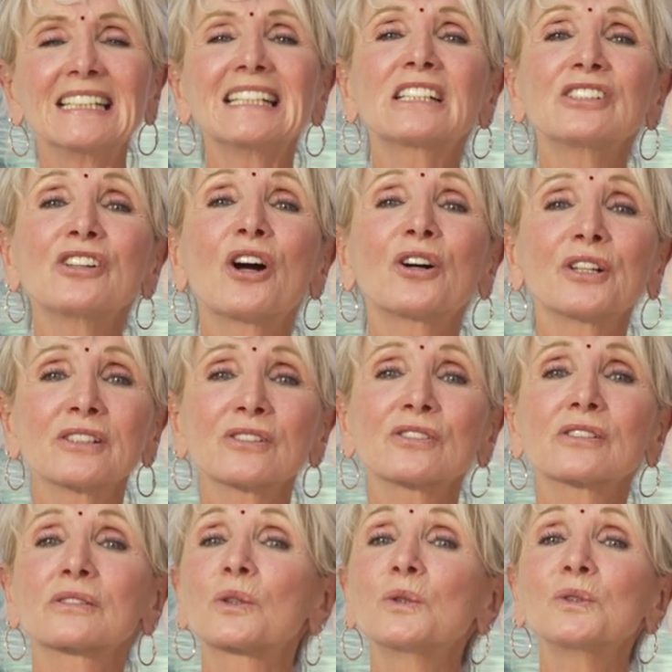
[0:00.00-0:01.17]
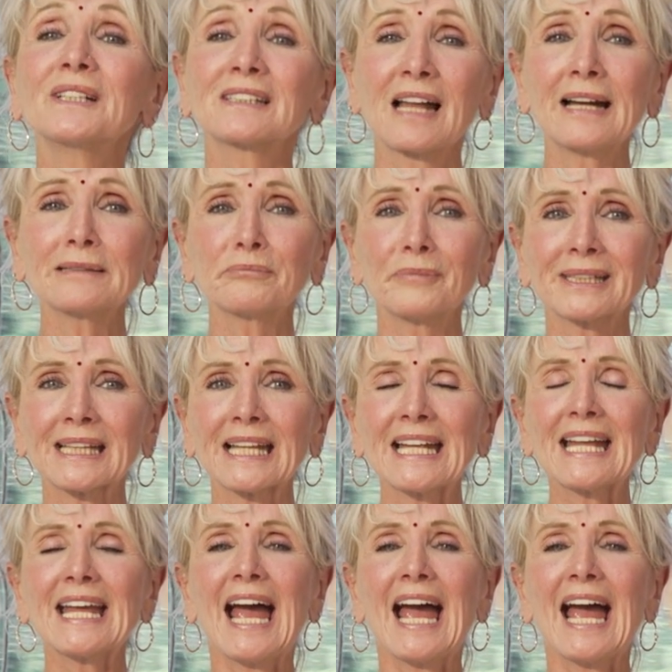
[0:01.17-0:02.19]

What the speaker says: ignorance through enlightenment.